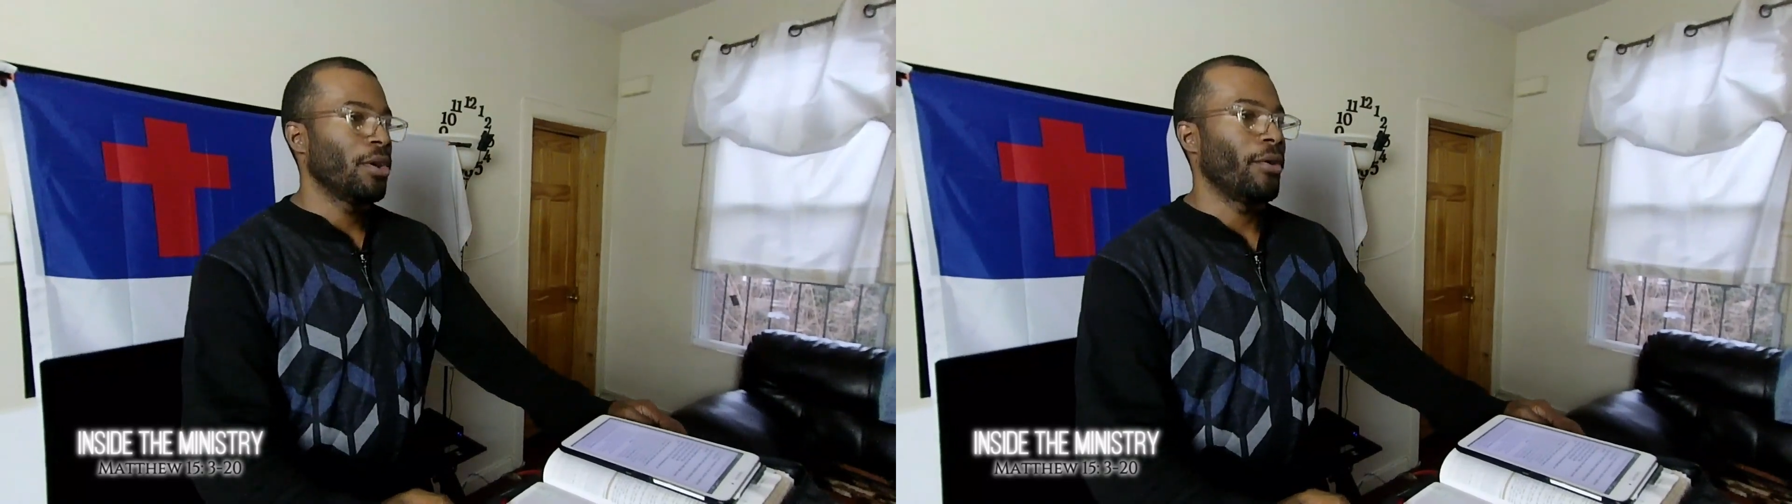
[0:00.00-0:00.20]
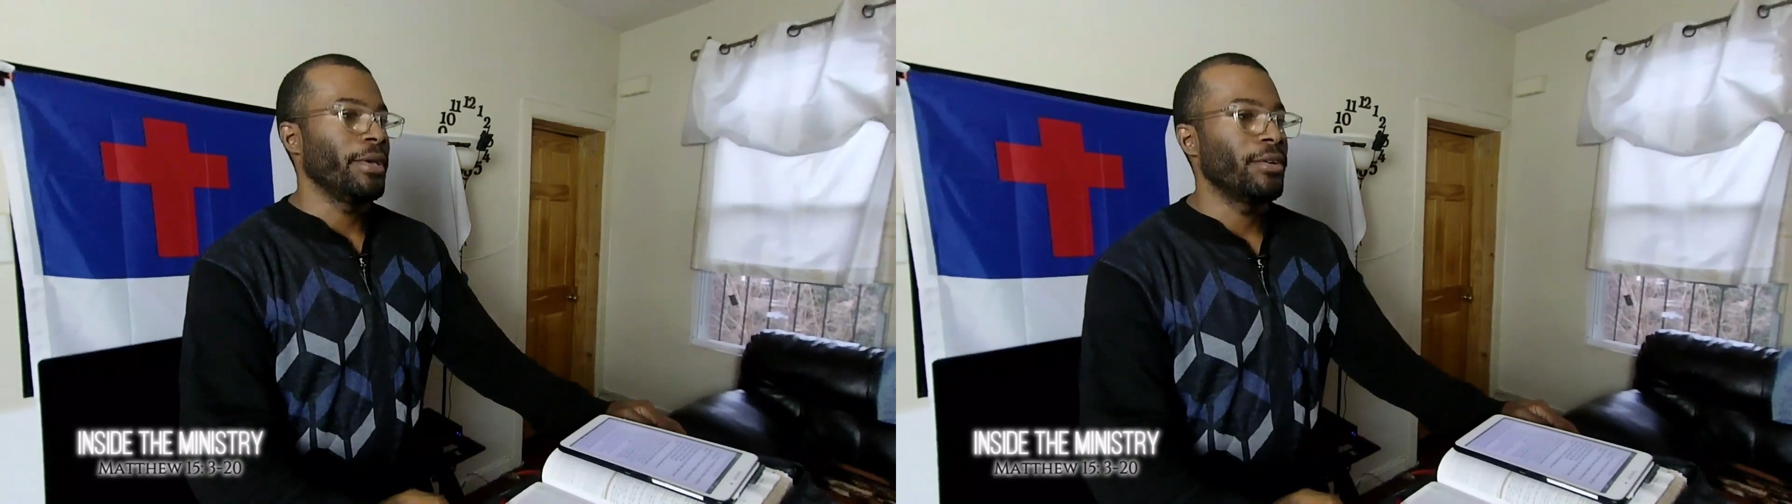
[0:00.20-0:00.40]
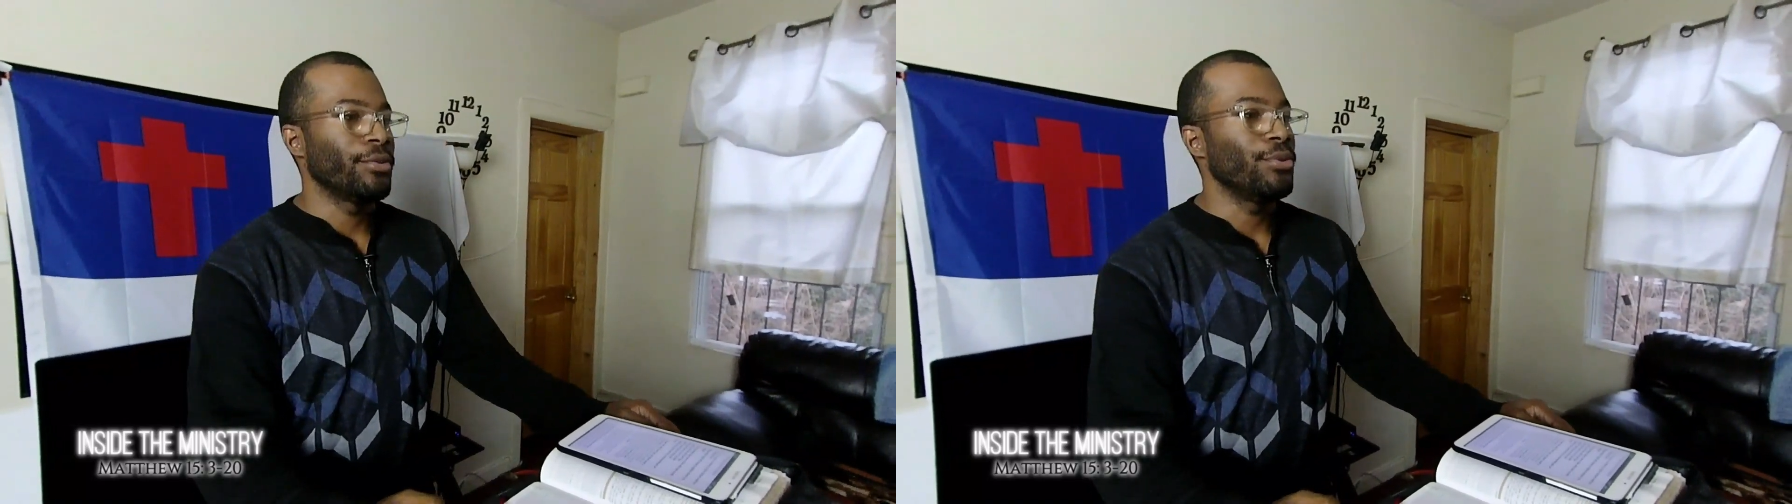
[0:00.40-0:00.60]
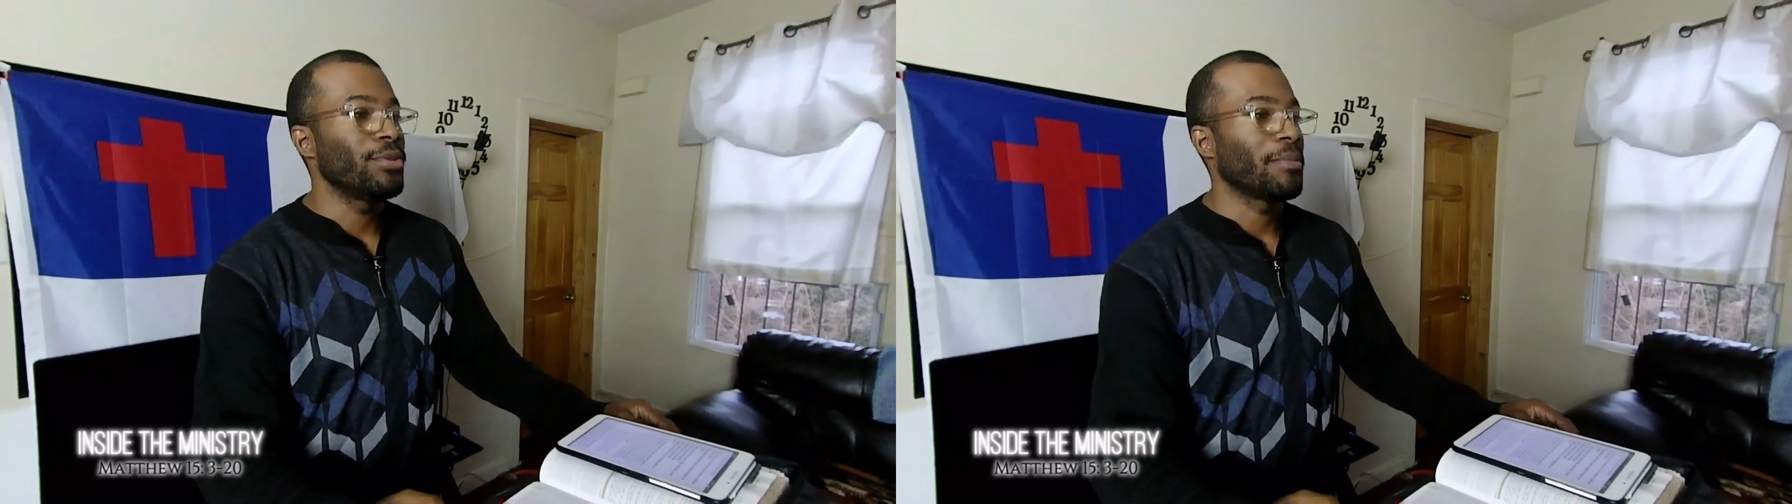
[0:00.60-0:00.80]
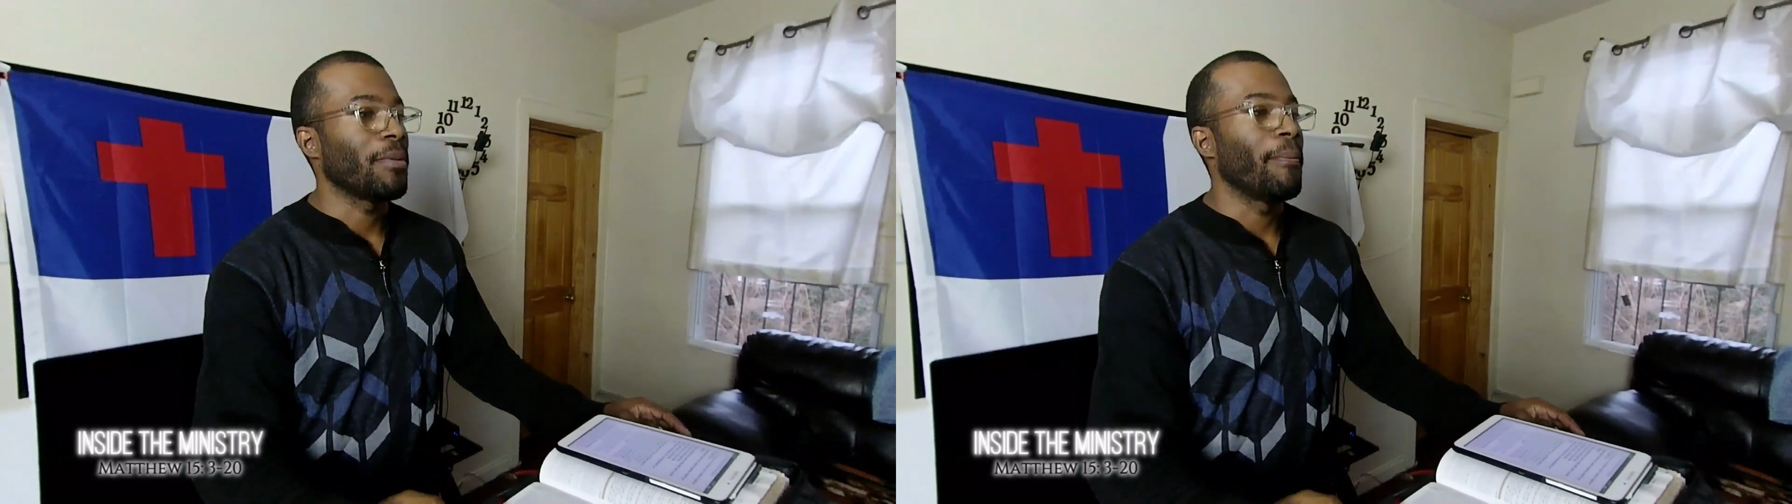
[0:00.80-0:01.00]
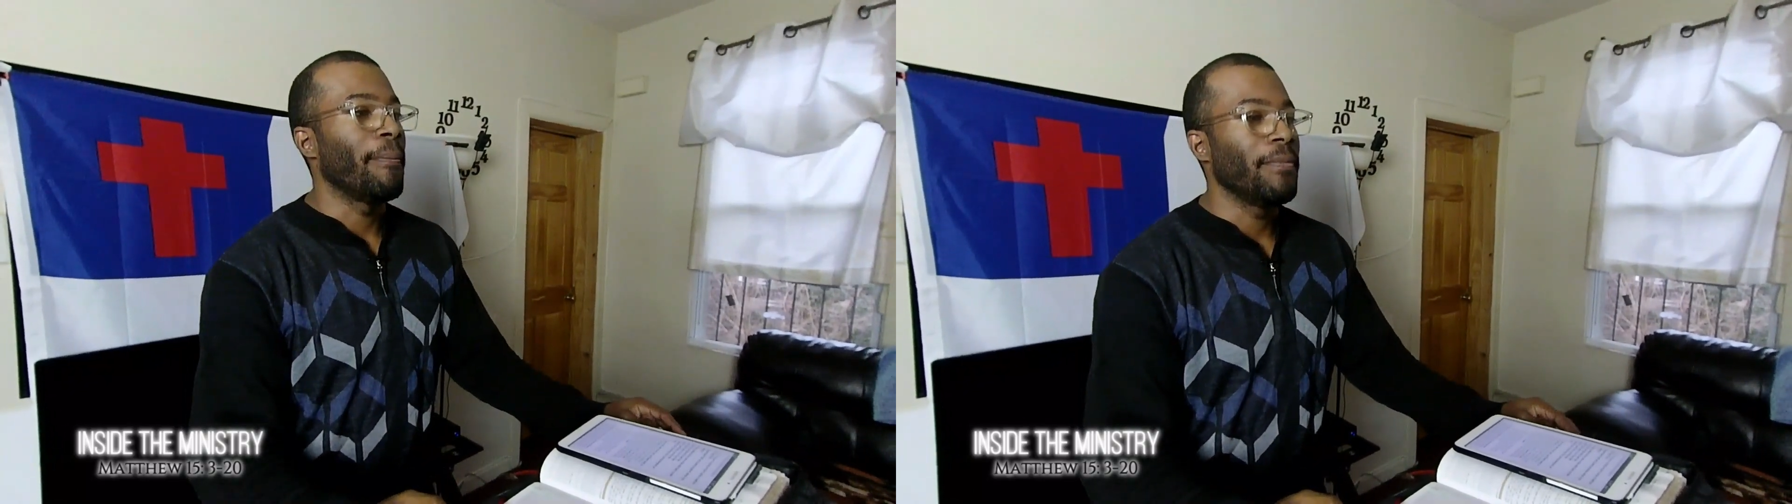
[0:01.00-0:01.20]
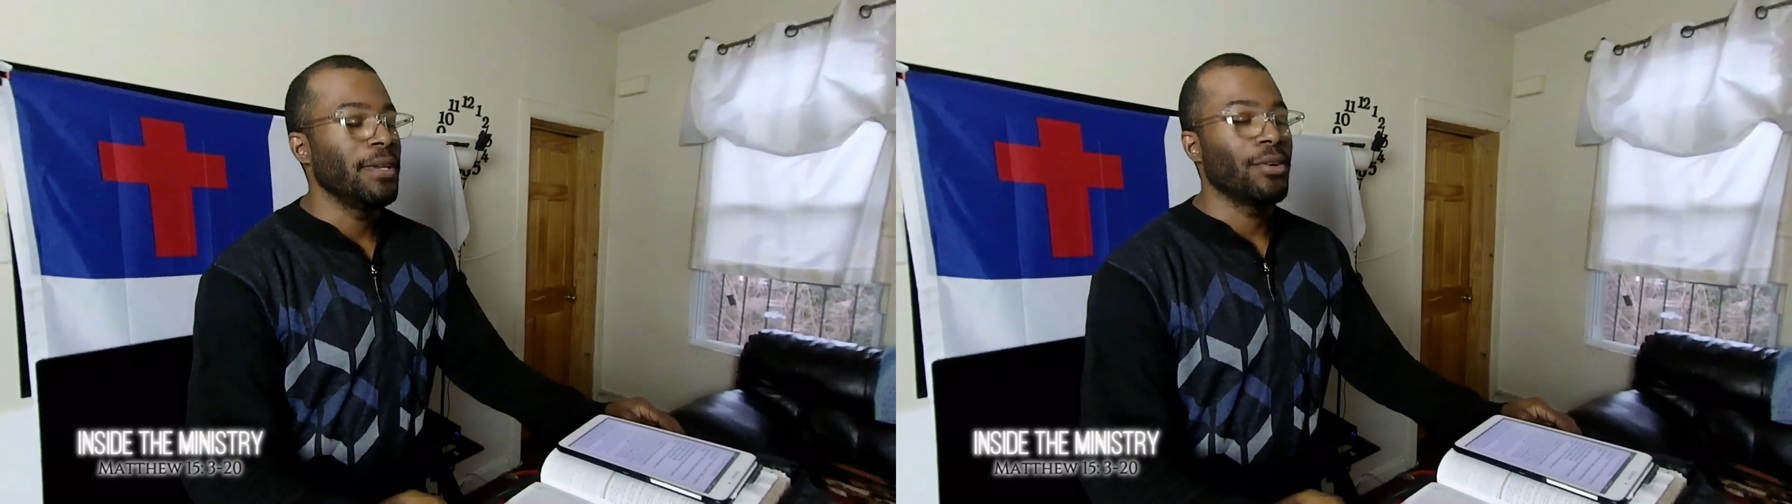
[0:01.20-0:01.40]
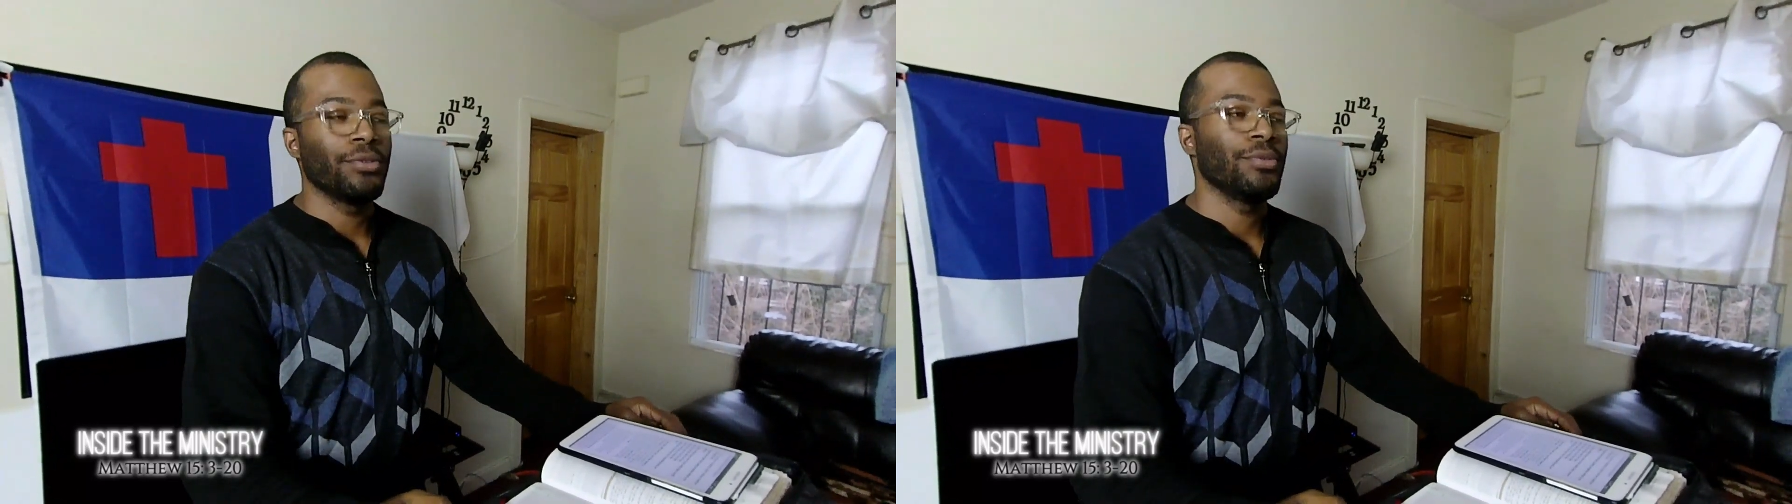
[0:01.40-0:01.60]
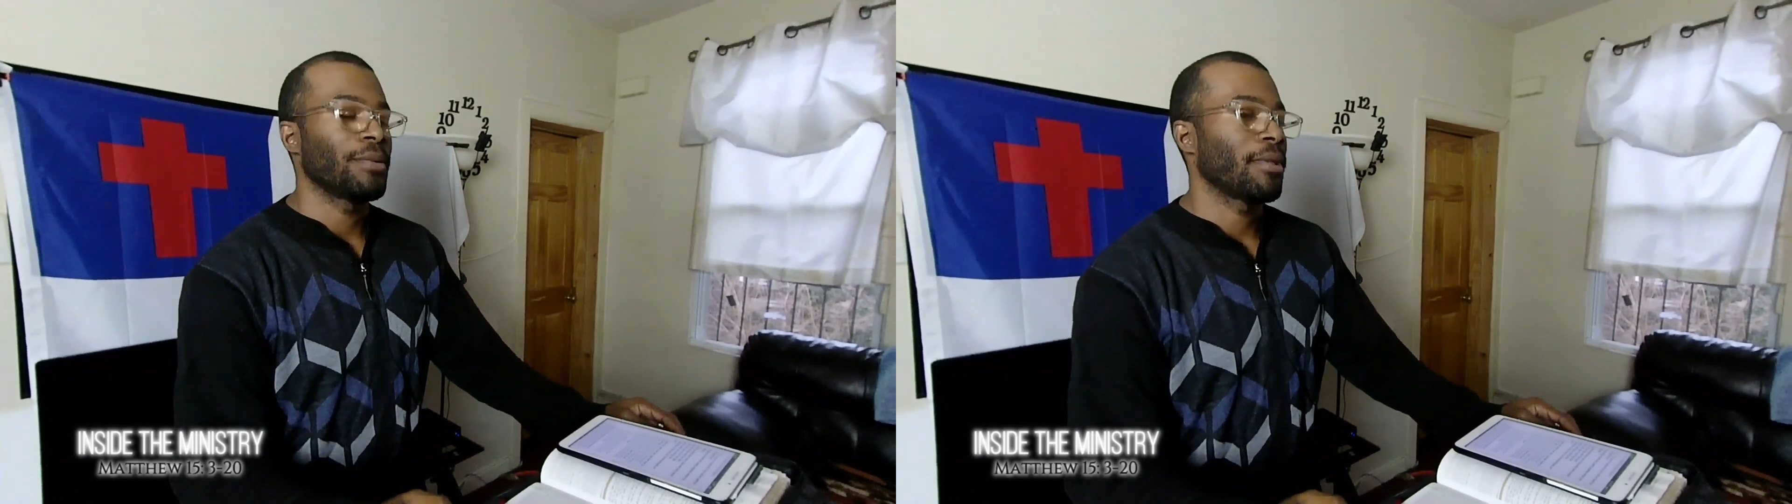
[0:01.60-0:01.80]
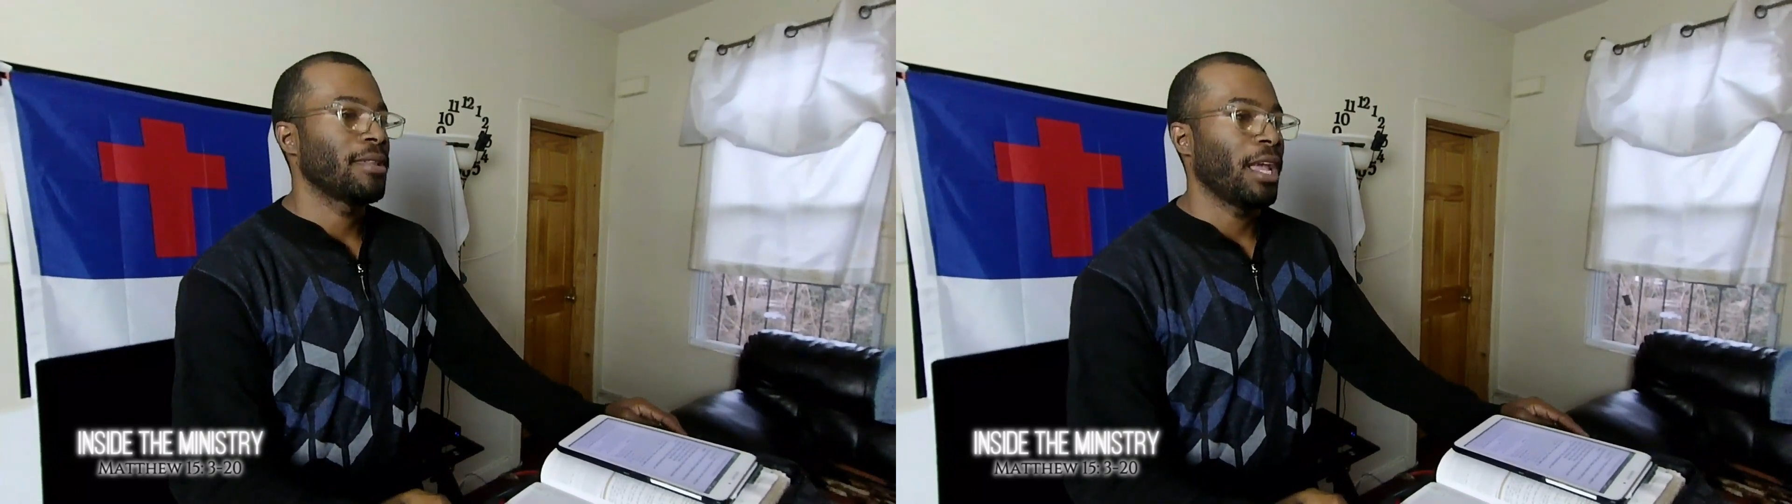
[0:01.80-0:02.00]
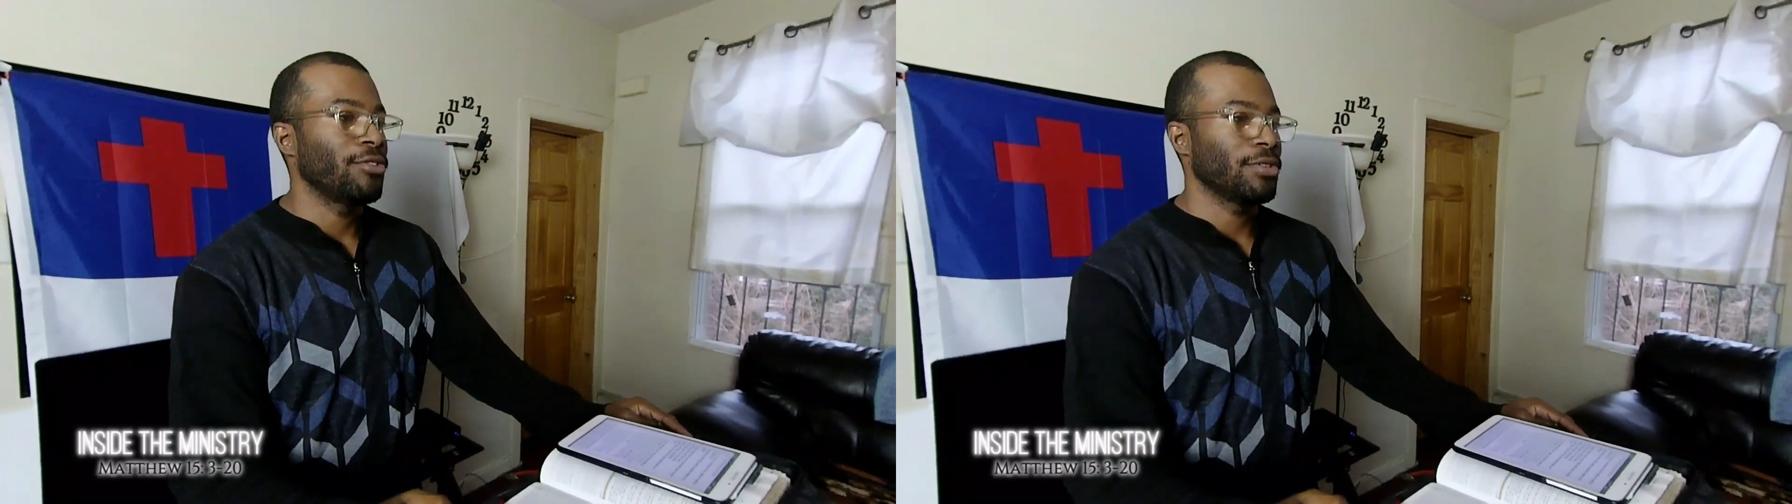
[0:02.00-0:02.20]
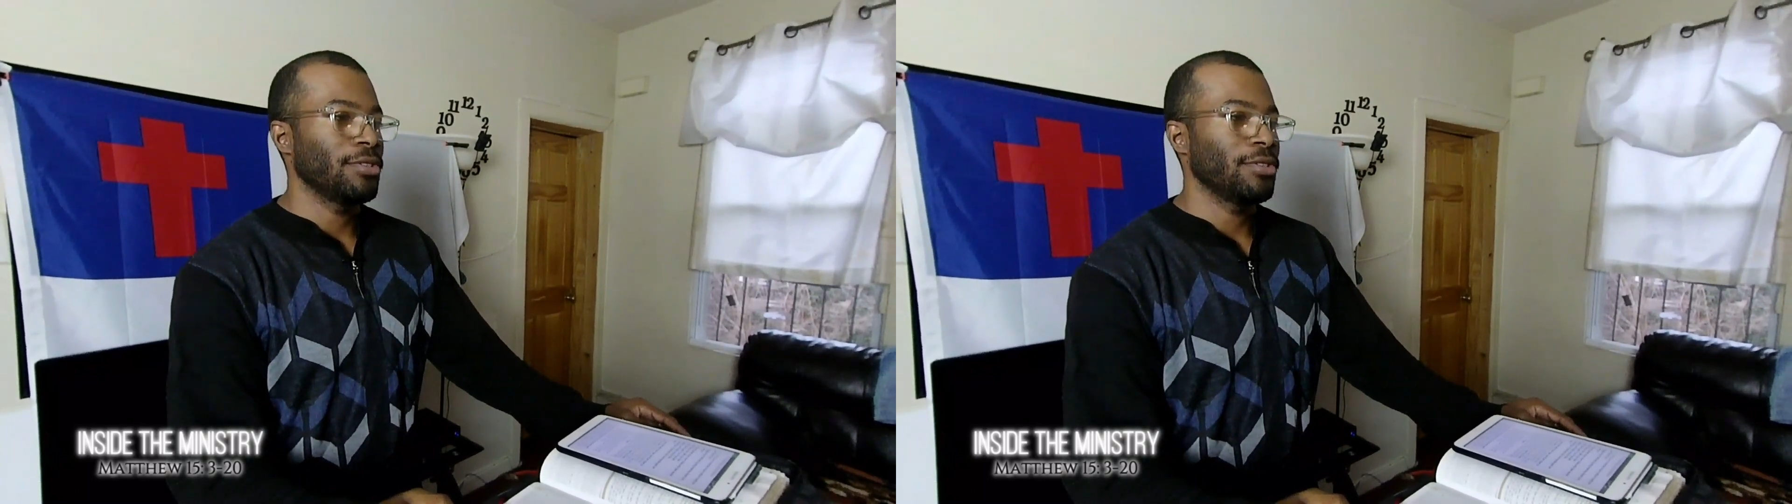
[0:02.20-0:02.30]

oh he gonna do something he gonna do something dangerous